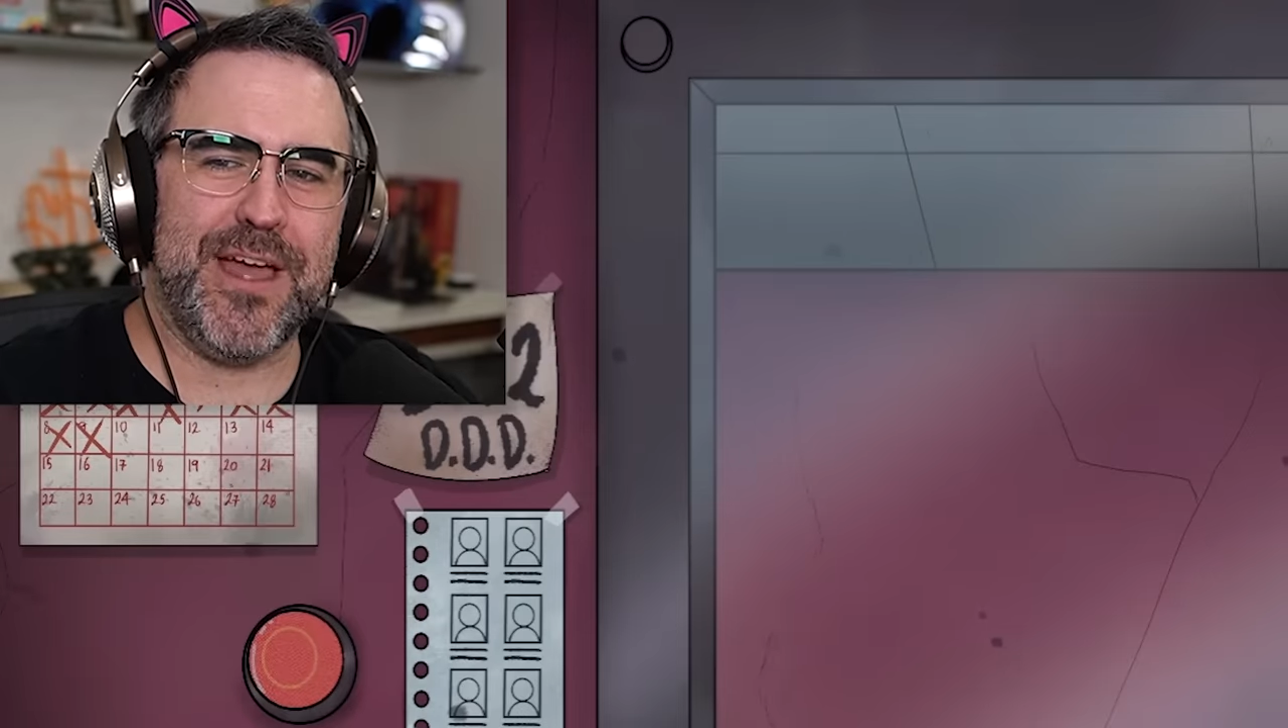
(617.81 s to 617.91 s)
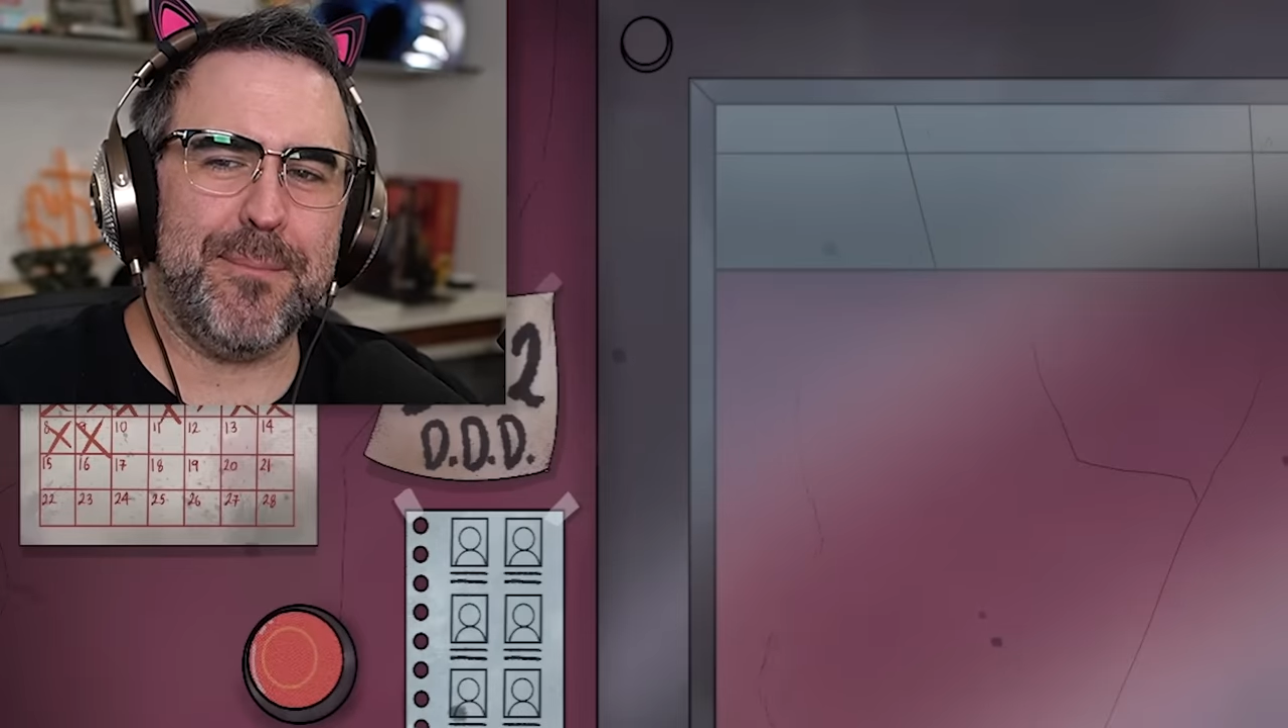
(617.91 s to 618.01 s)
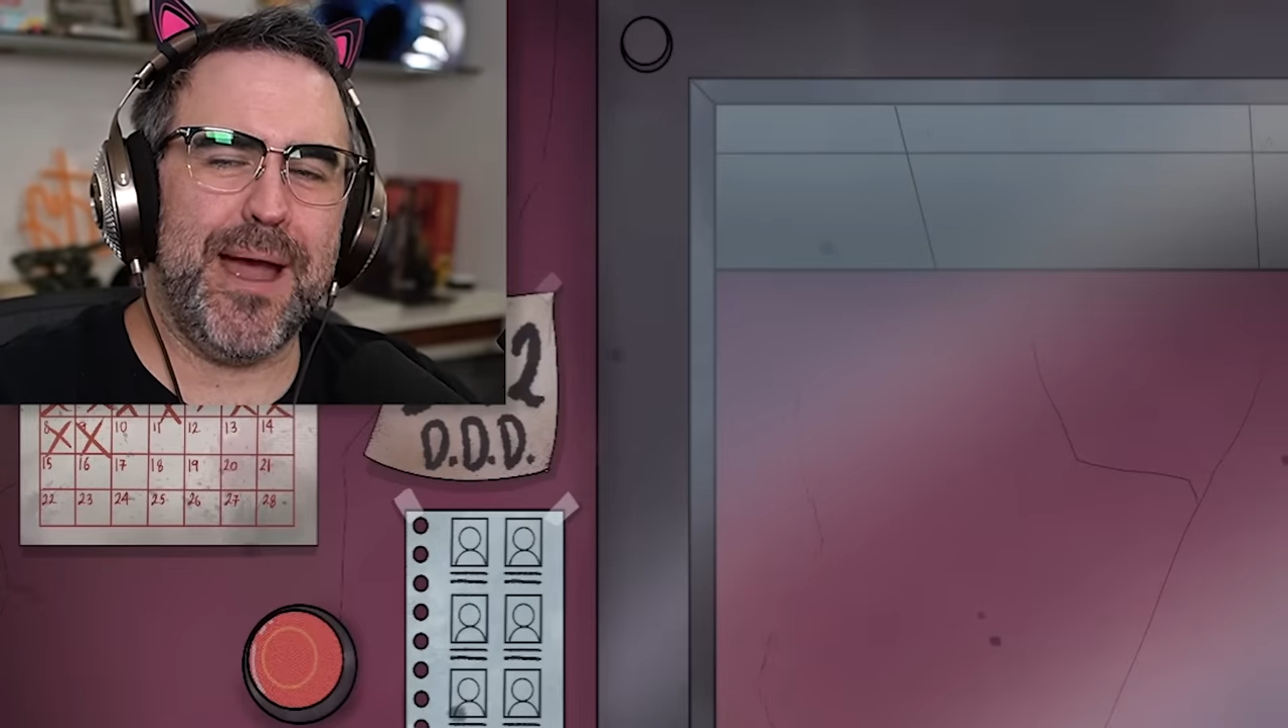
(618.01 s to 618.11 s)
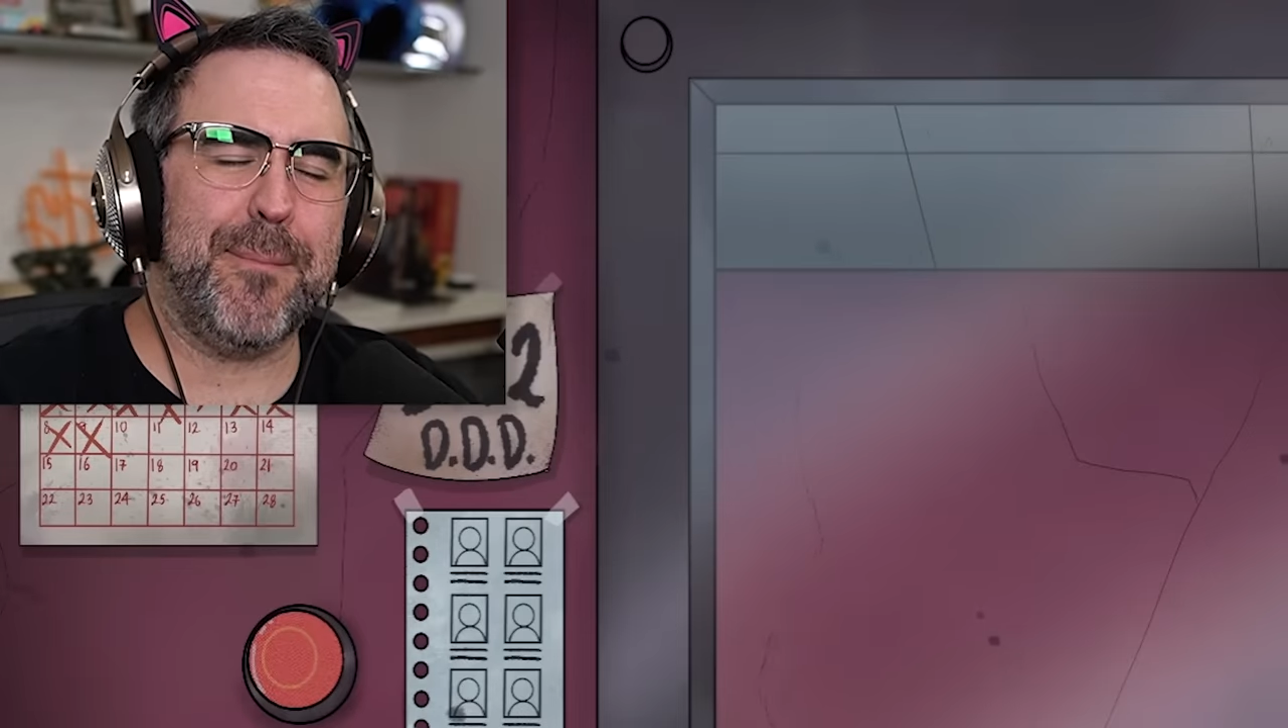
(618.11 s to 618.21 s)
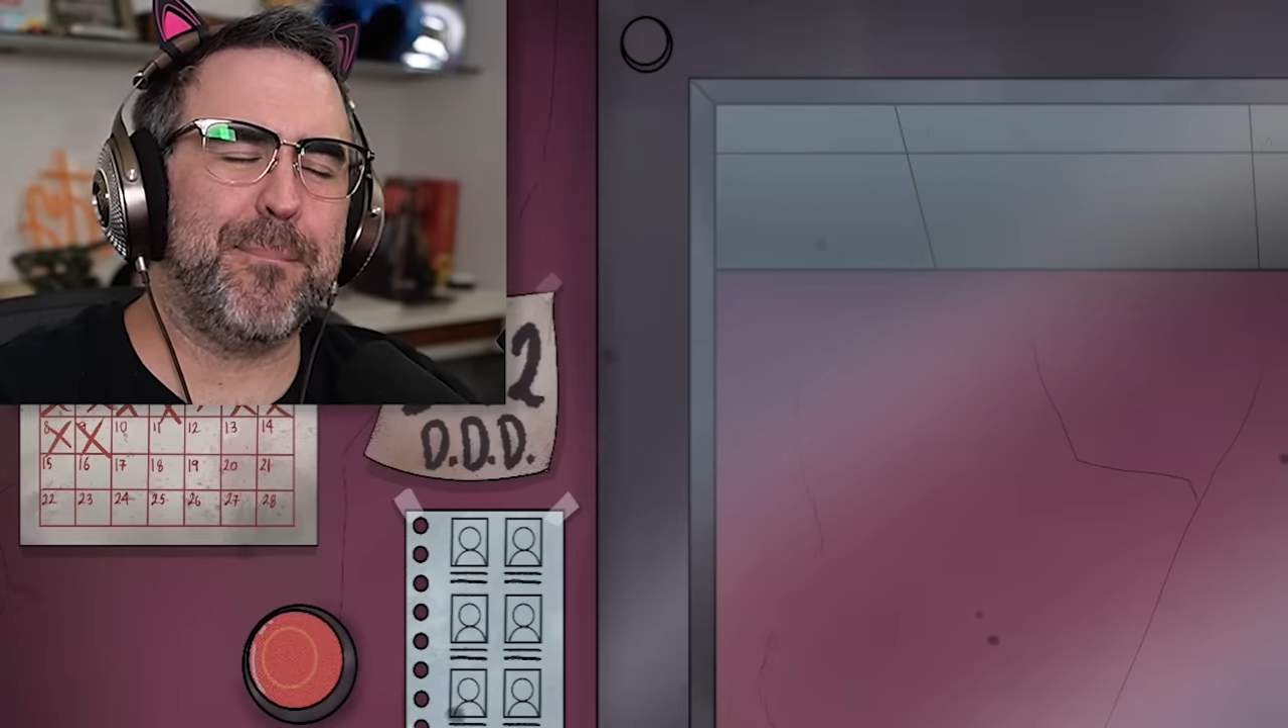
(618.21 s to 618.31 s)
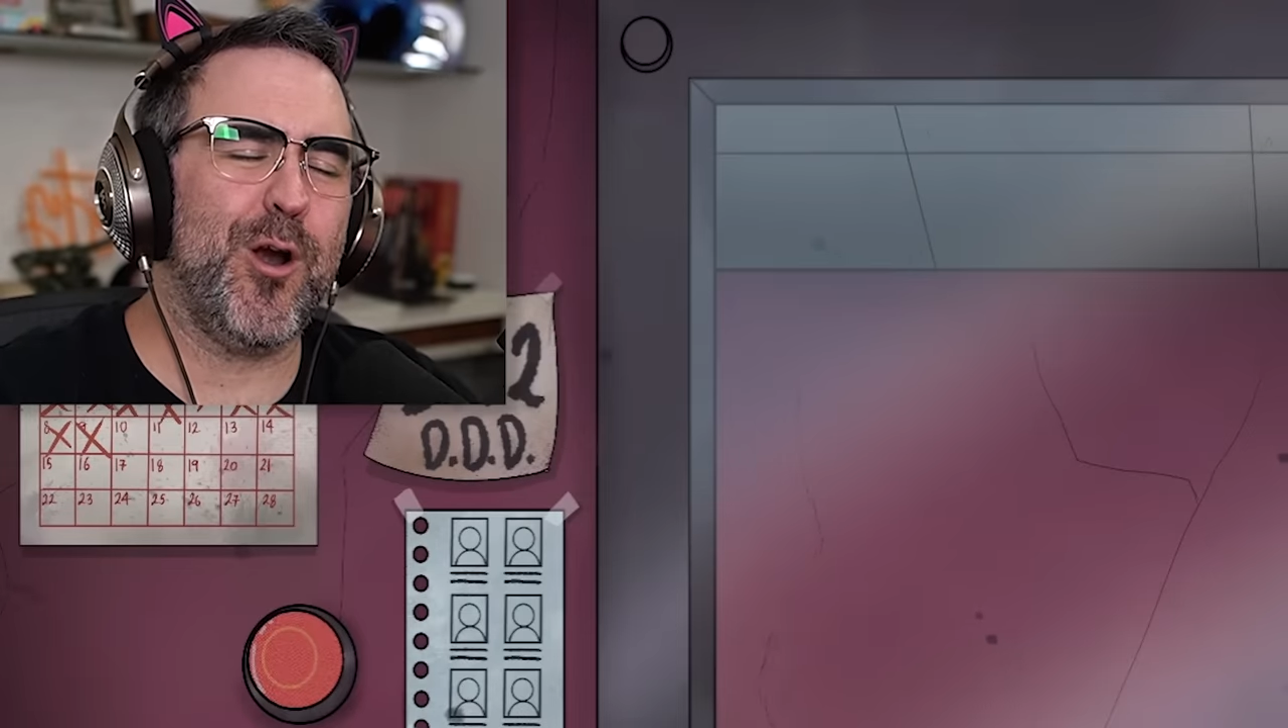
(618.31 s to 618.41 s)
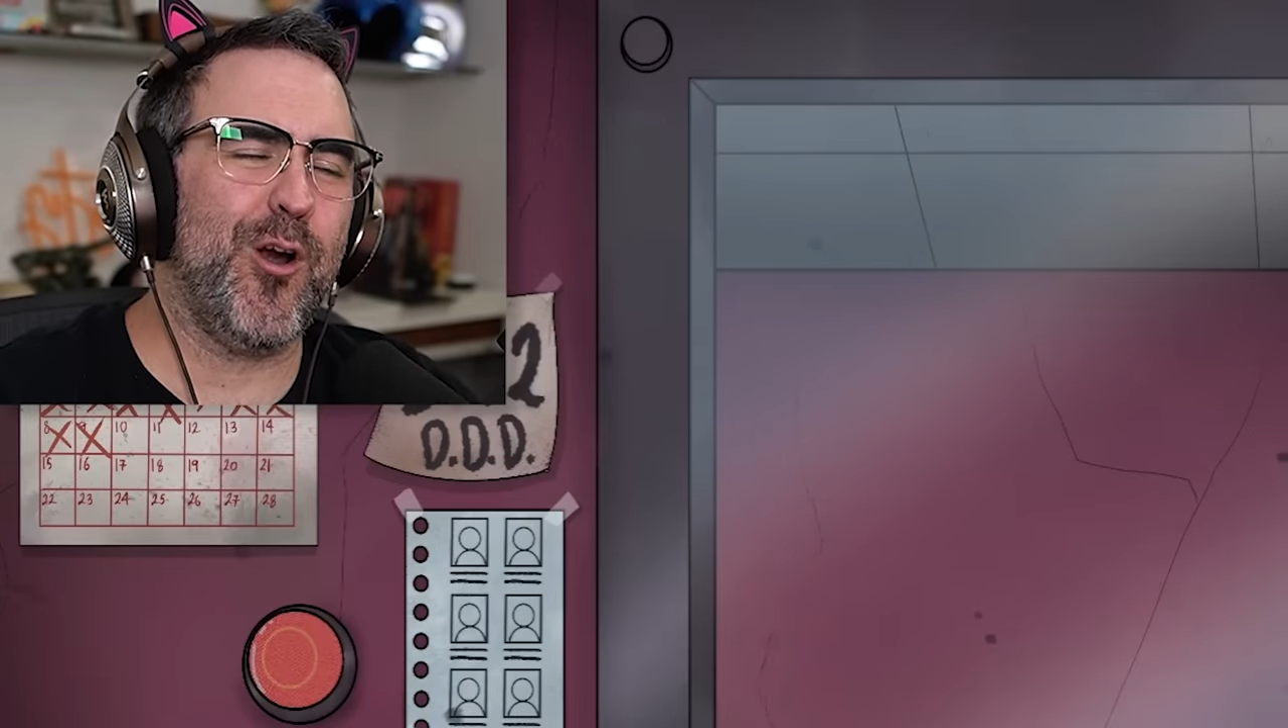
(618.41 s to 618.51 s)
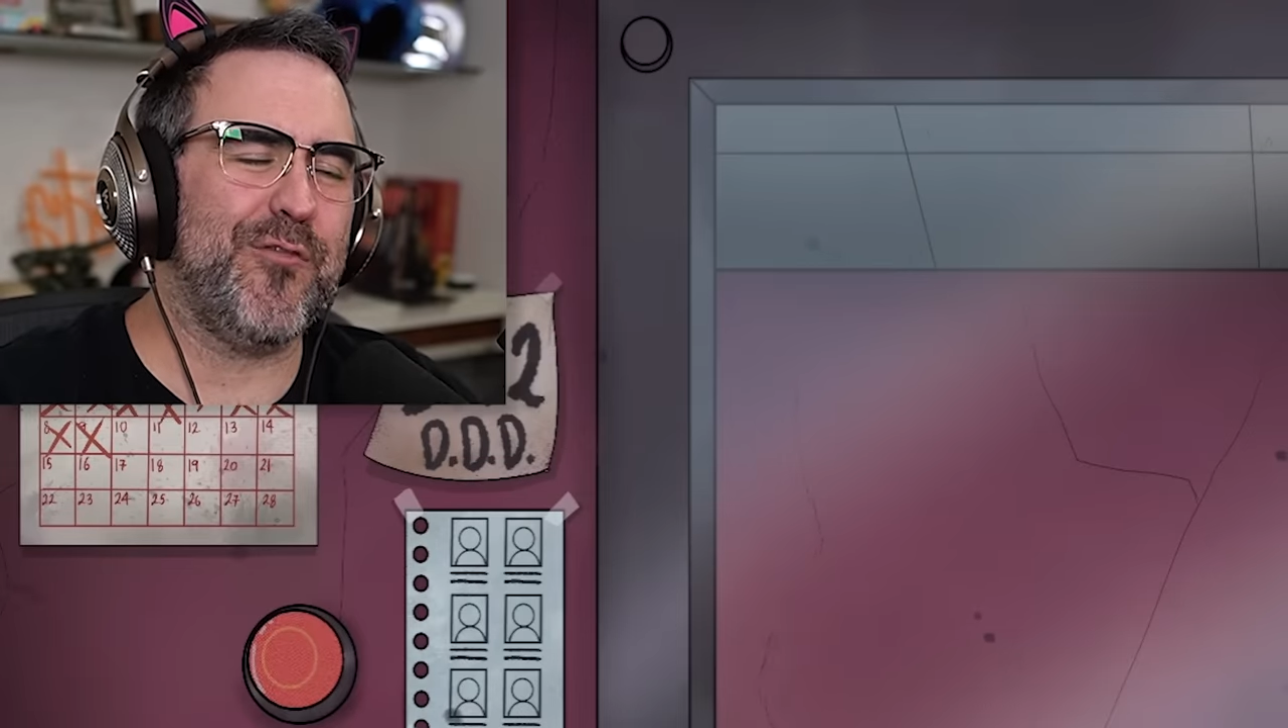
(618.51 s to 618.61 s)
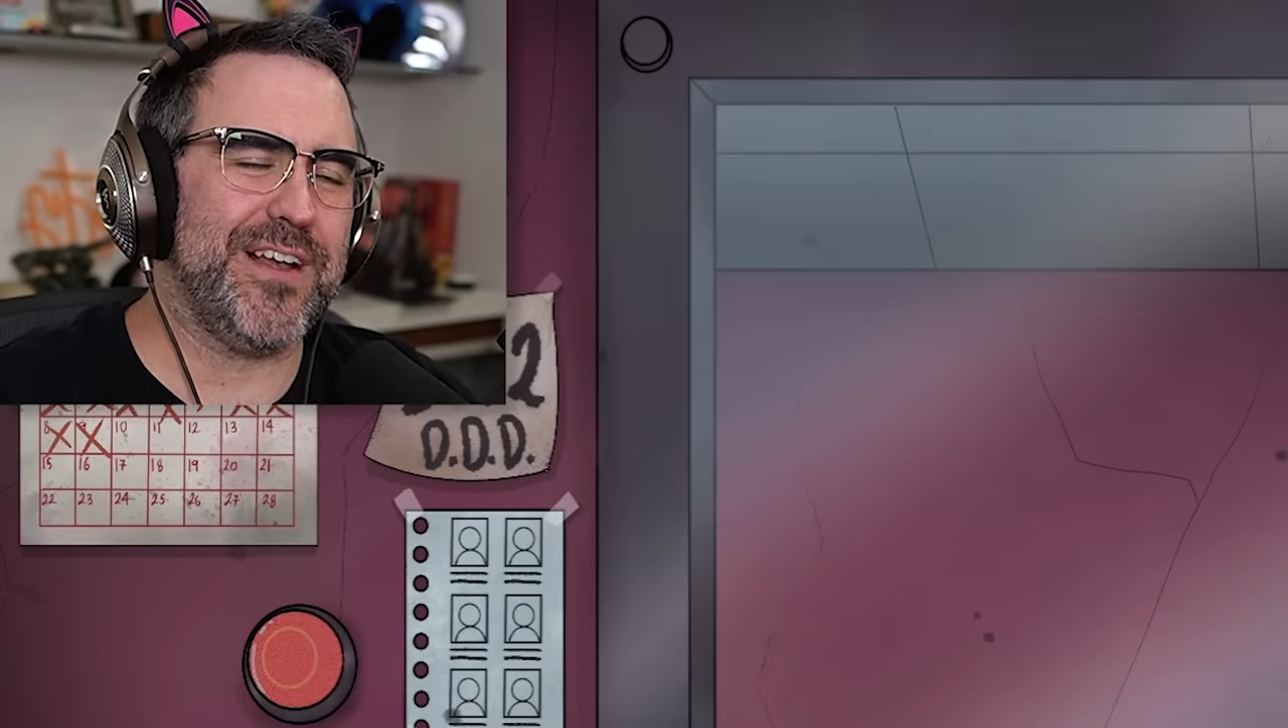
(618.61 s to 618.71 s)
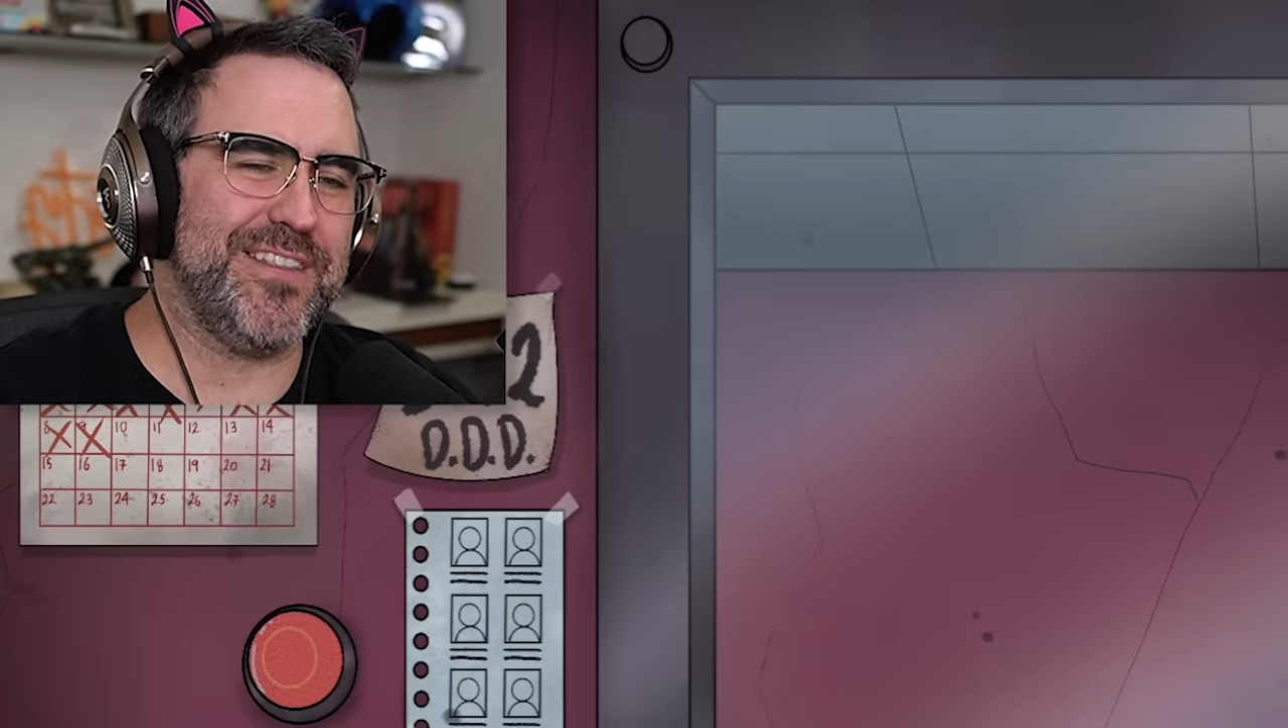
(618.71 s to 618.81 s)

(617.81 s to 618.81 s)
I'm, I'm perfect